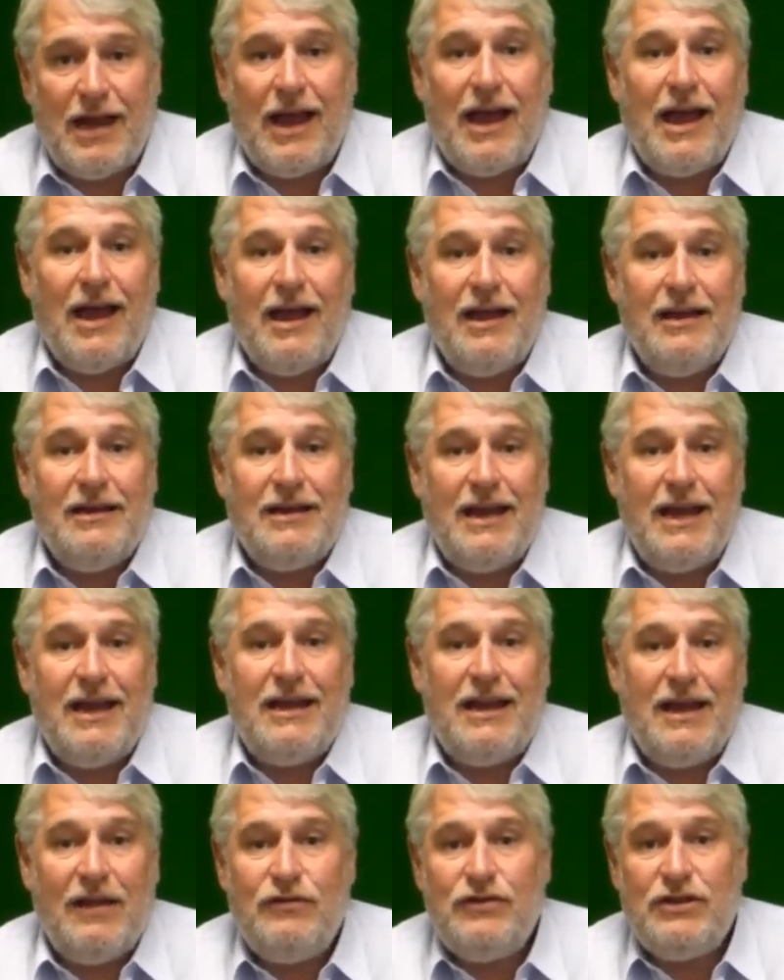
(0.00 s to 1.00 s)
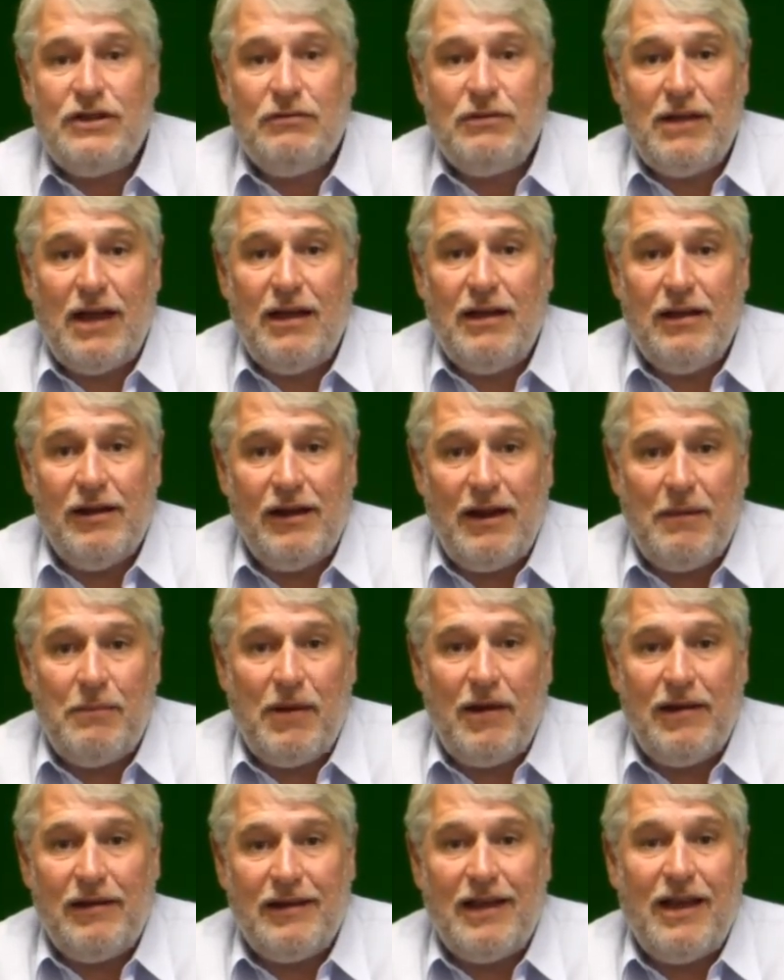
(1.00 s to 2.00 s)
and it gives you that early
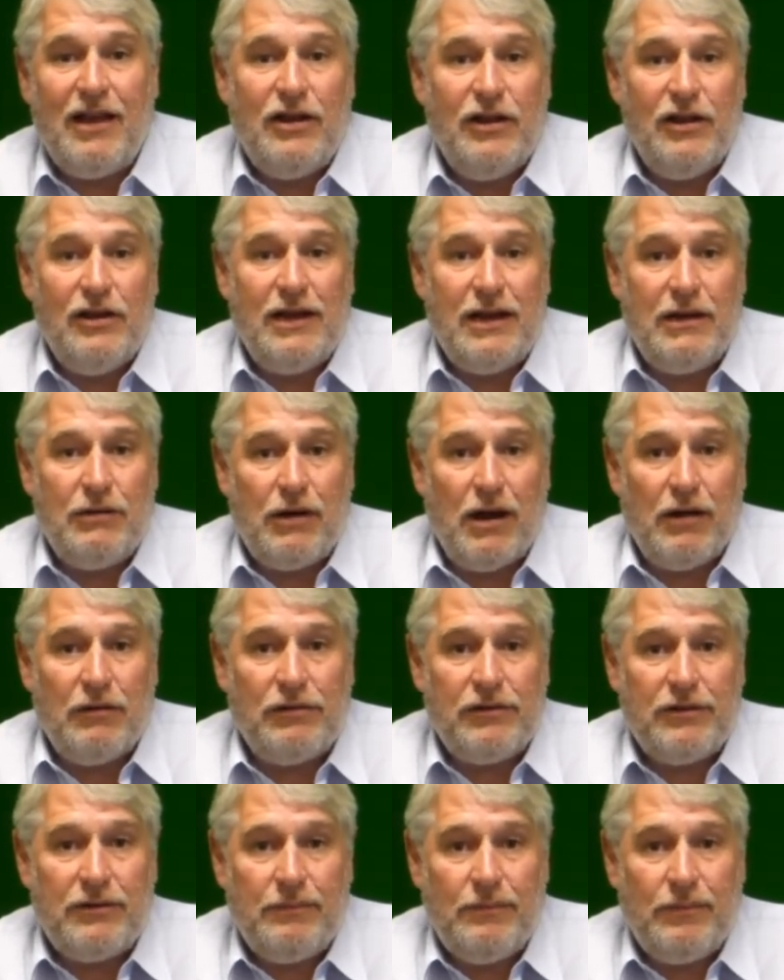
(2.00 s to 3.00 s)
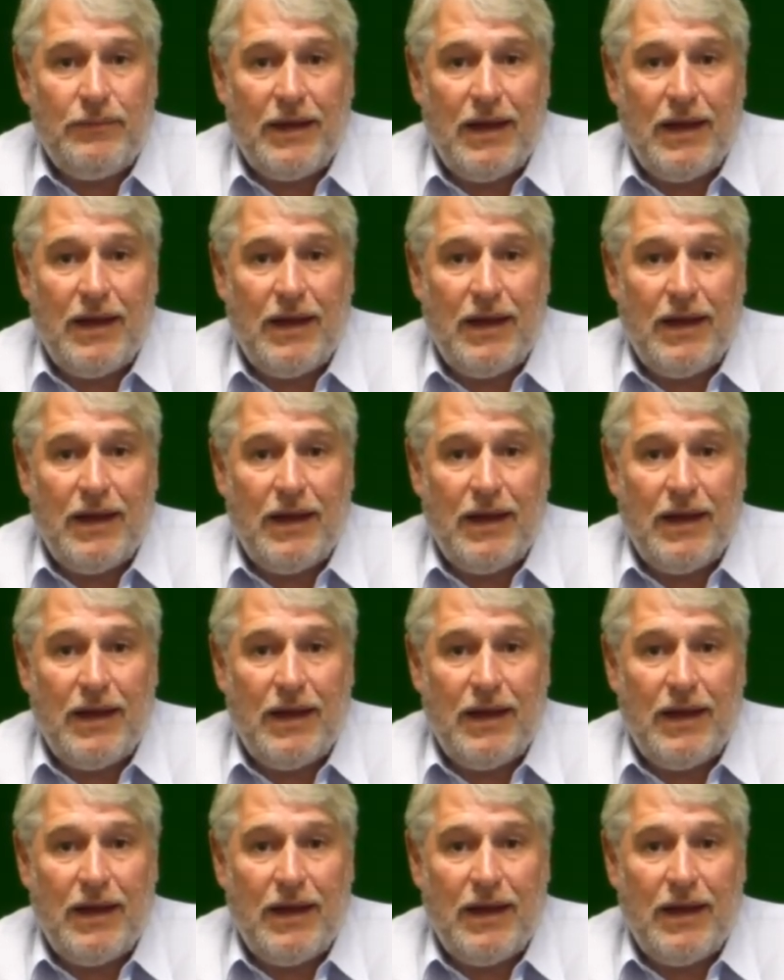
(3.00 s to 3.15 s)
bite, that early growth.